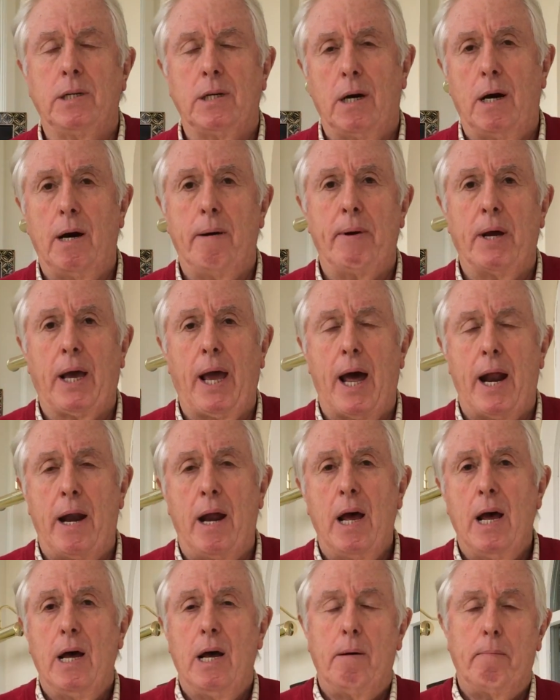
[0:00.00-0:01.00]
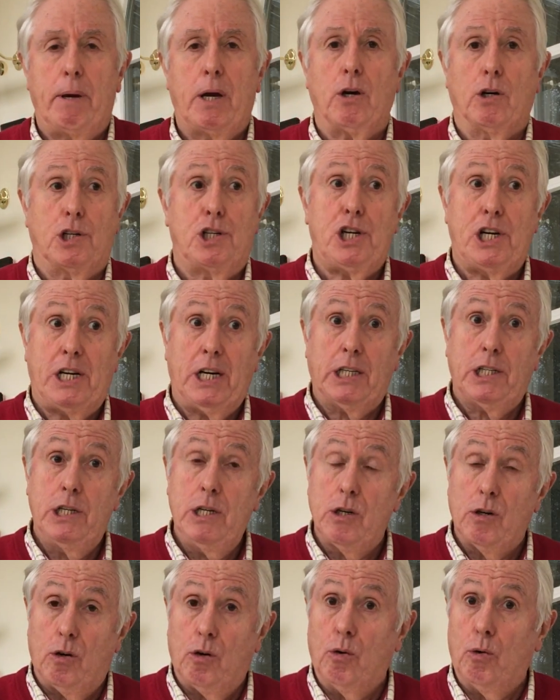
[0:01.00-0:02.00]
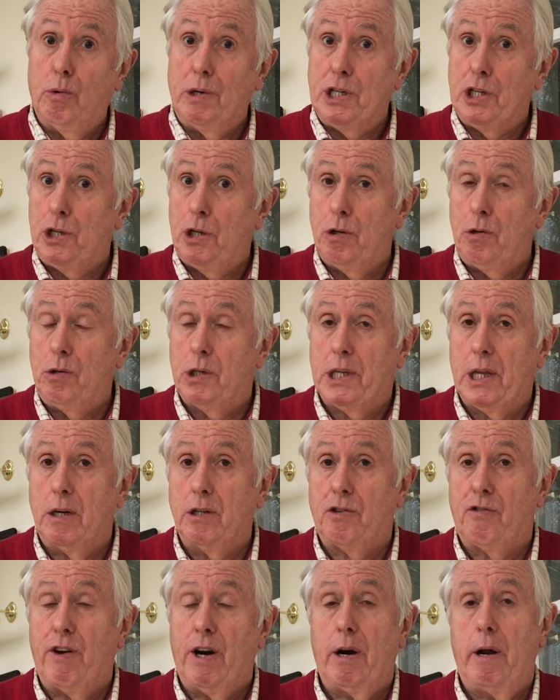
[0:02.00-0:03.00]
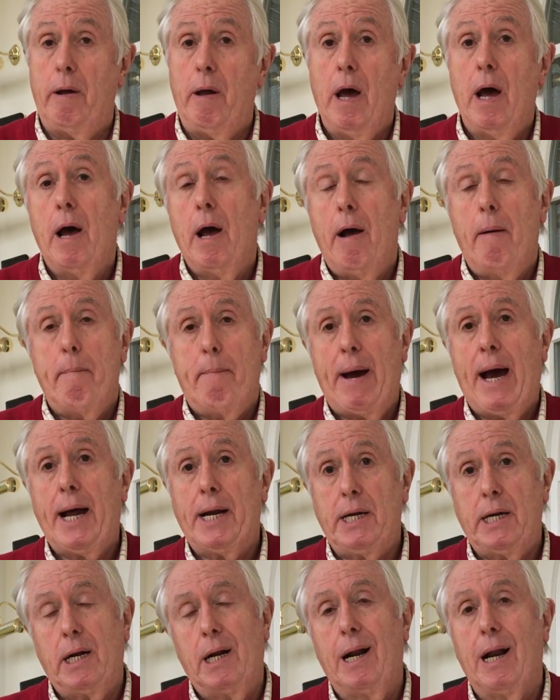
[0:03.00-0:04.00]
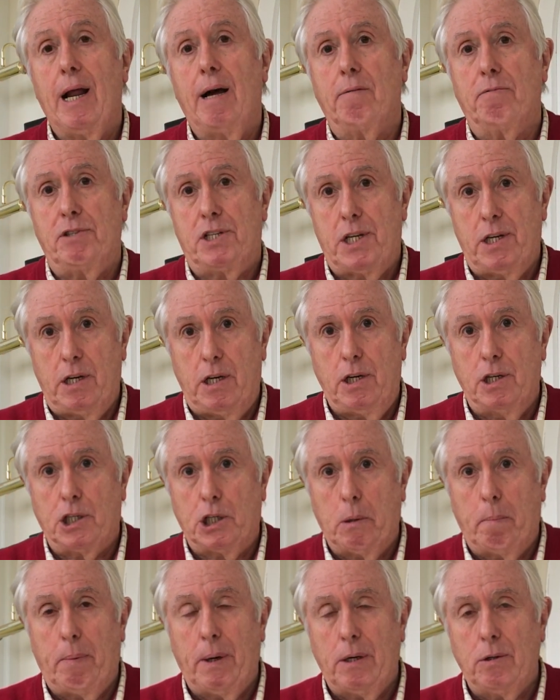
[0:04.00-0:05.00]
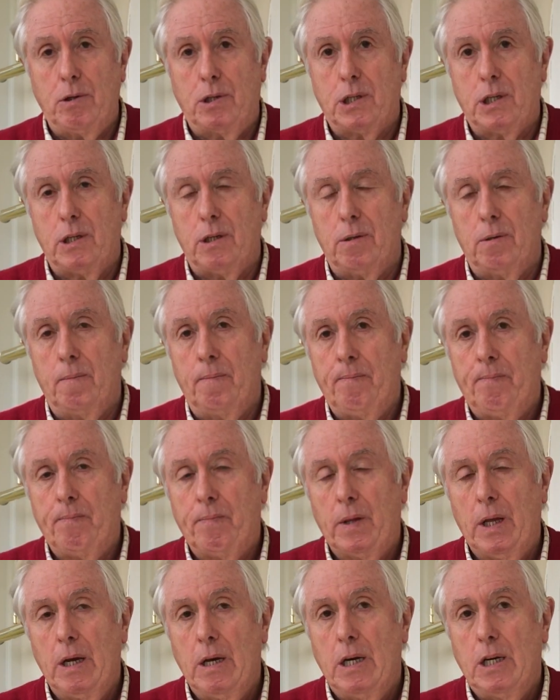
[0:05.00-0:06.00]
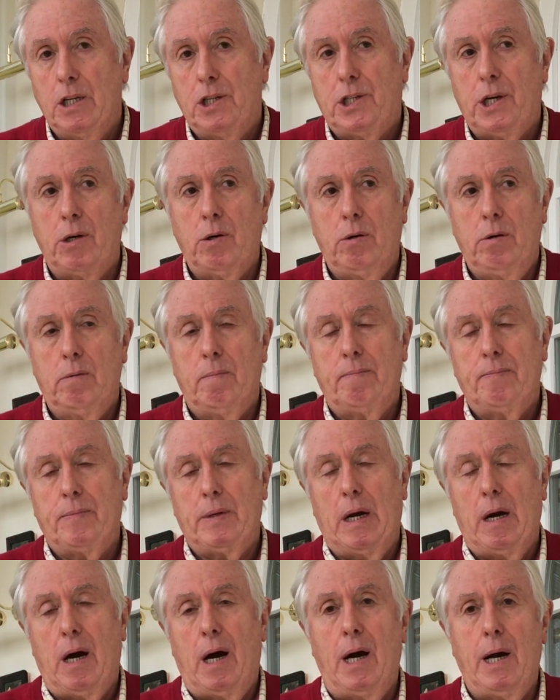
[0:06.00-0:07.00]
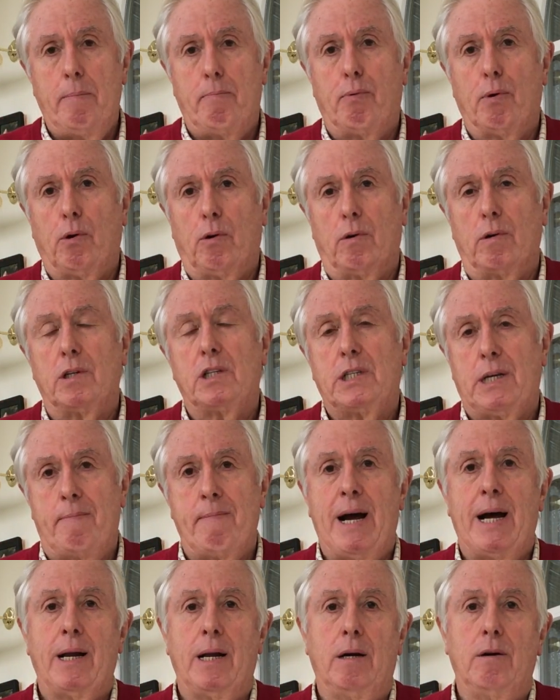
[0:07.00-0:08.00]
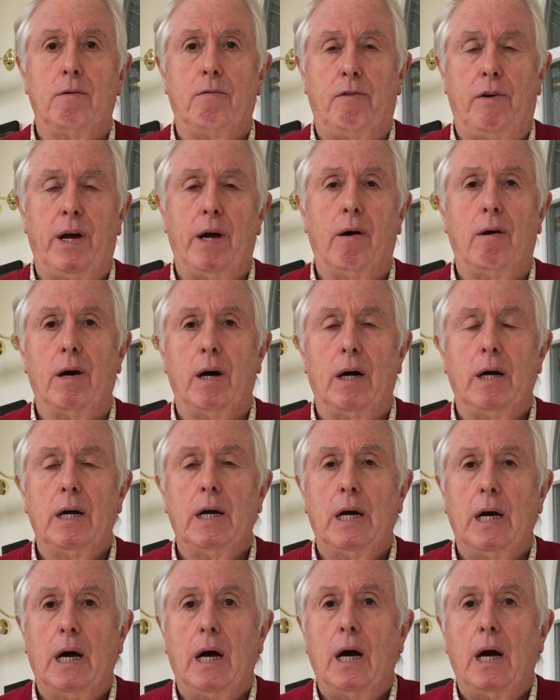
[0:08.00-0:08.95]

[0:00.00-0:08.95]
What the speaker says: and time again because she doesn't always use those very padded gloves that you're supposed to. So I brought some aloe vera